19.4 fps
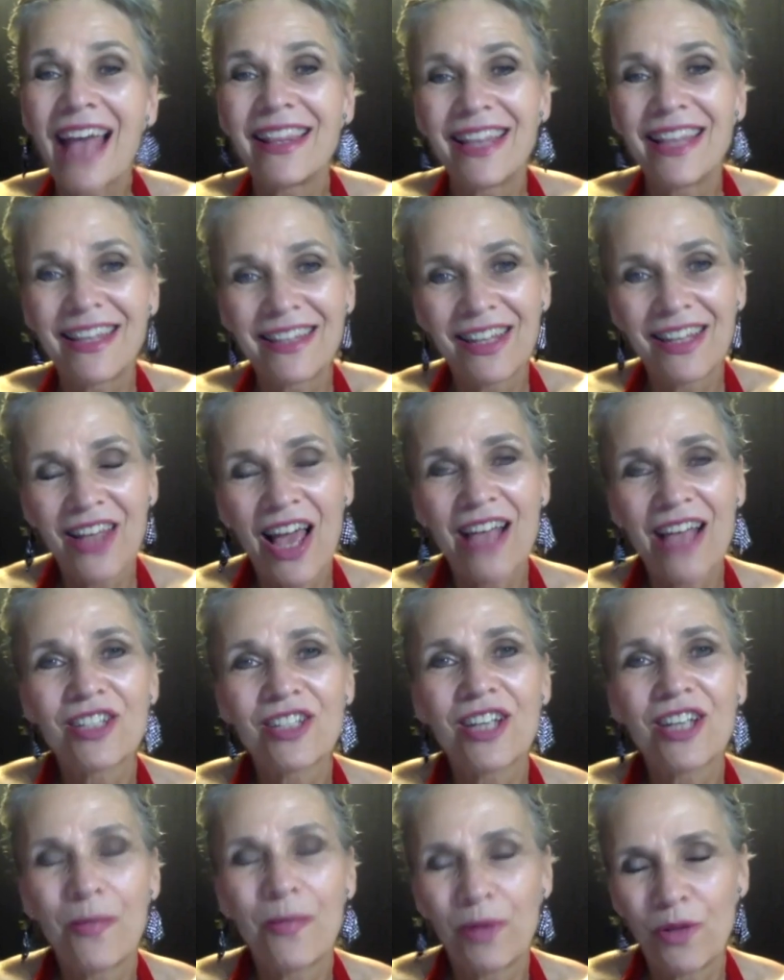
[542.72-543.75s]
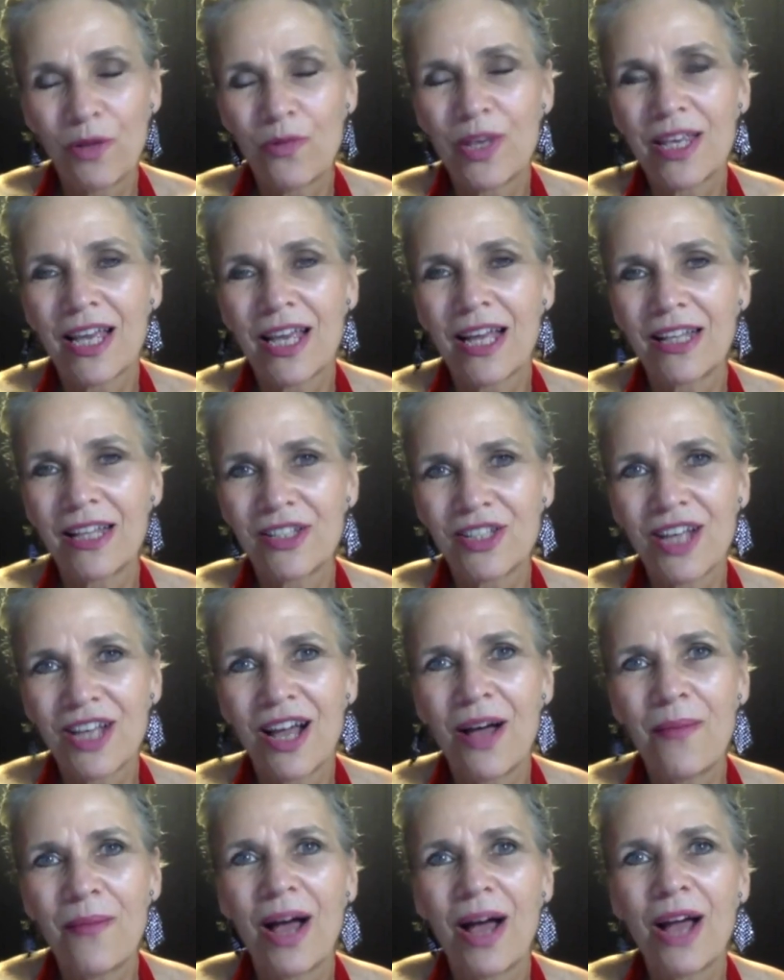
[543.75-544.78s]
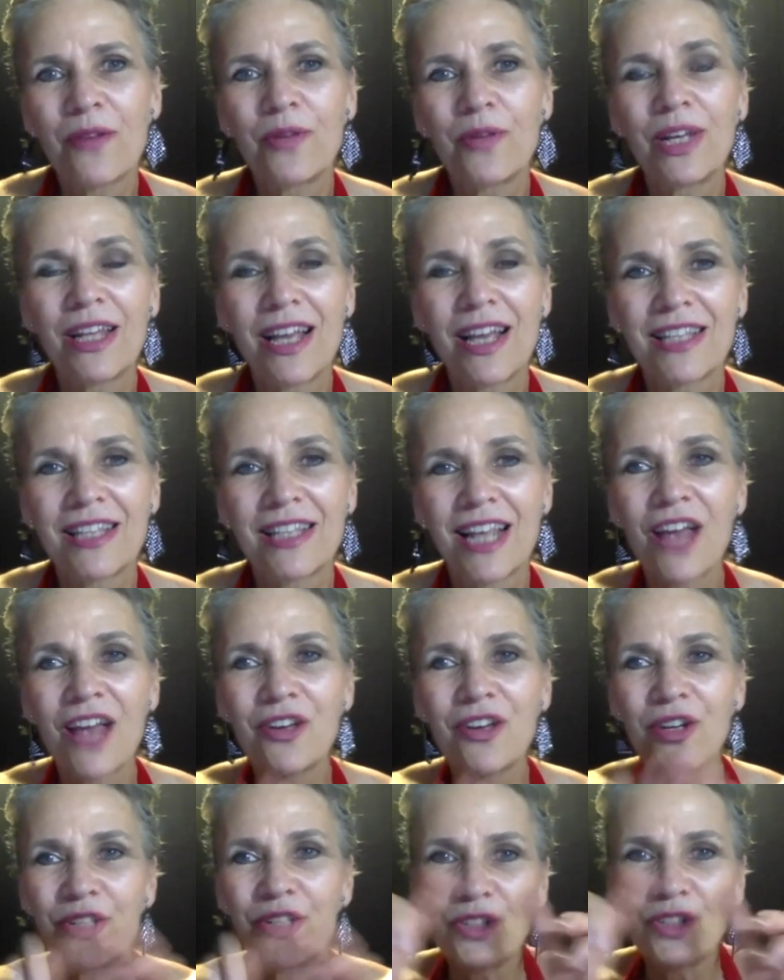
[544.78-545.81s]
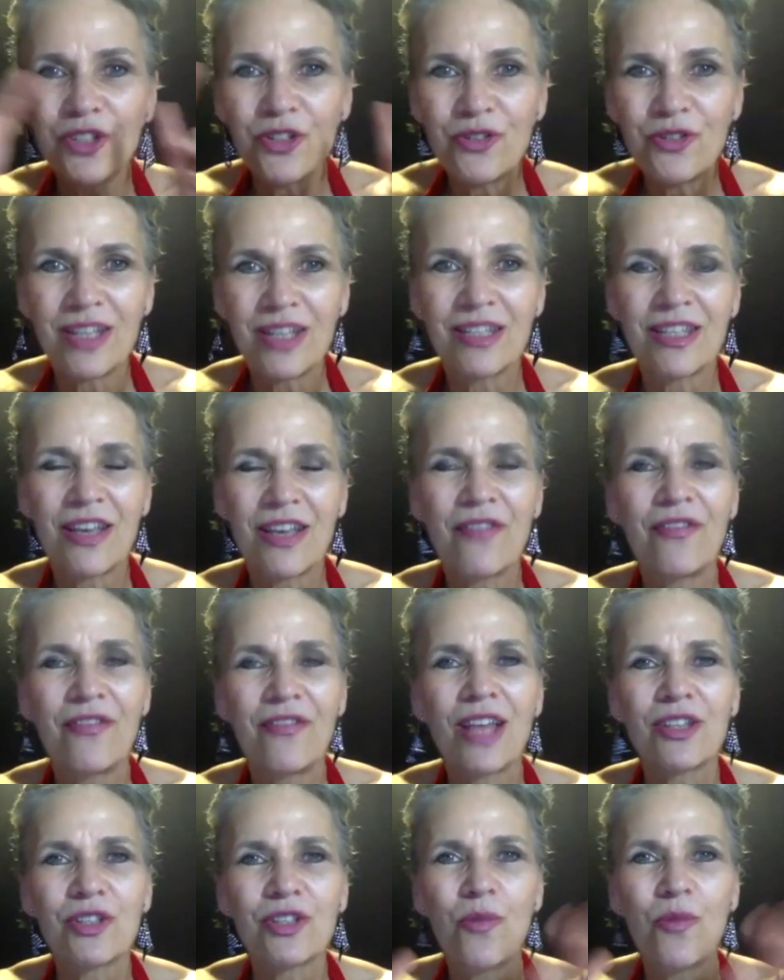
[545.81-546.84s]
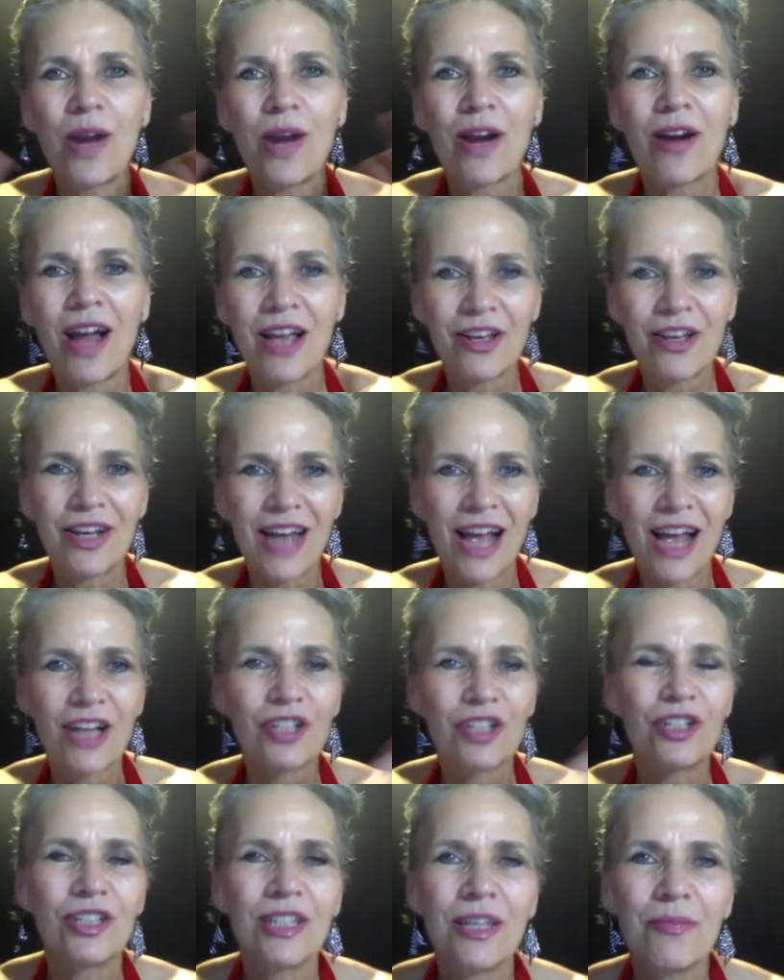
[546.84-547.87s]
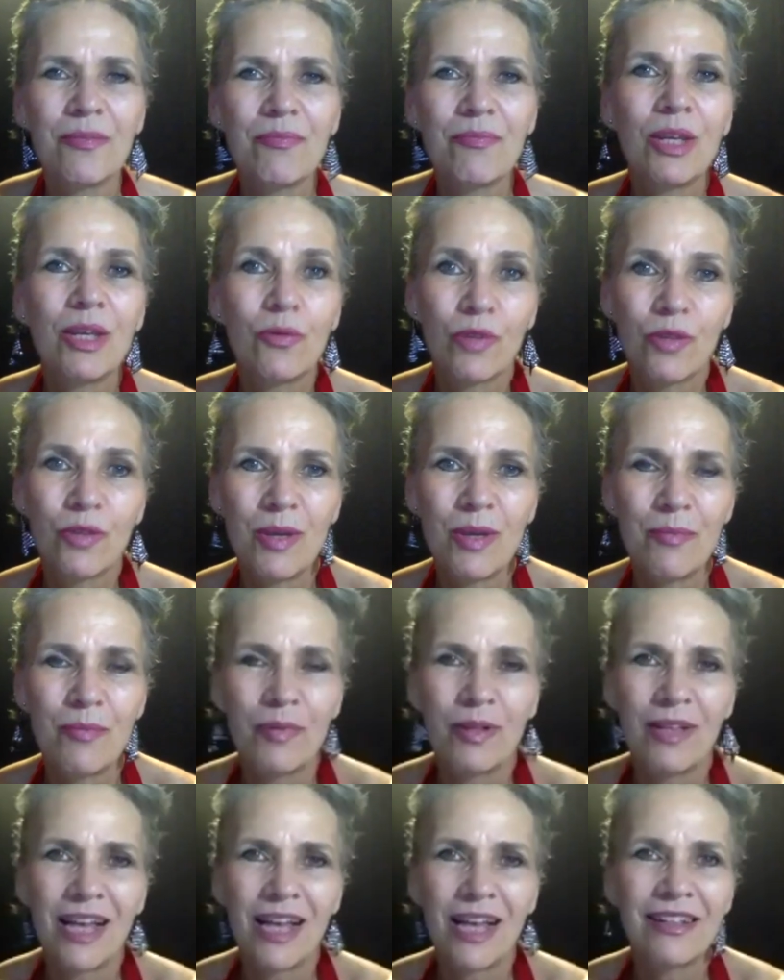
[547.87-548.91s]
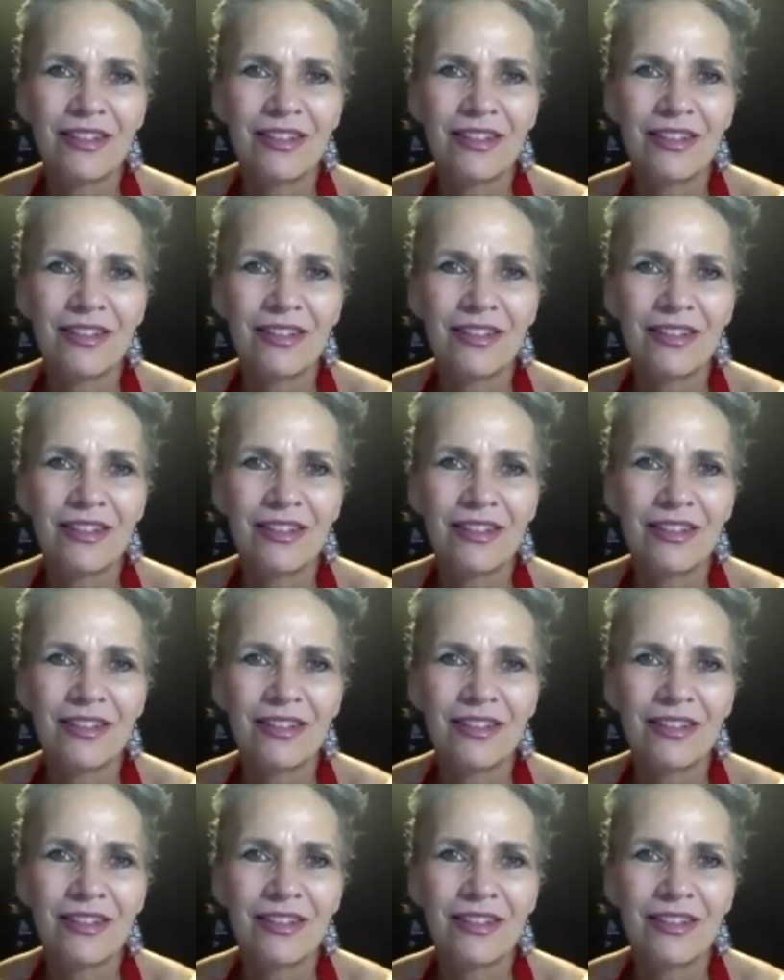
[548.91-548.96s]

then the last couple of weekends, I realized that I could do these events where I could actually meet with people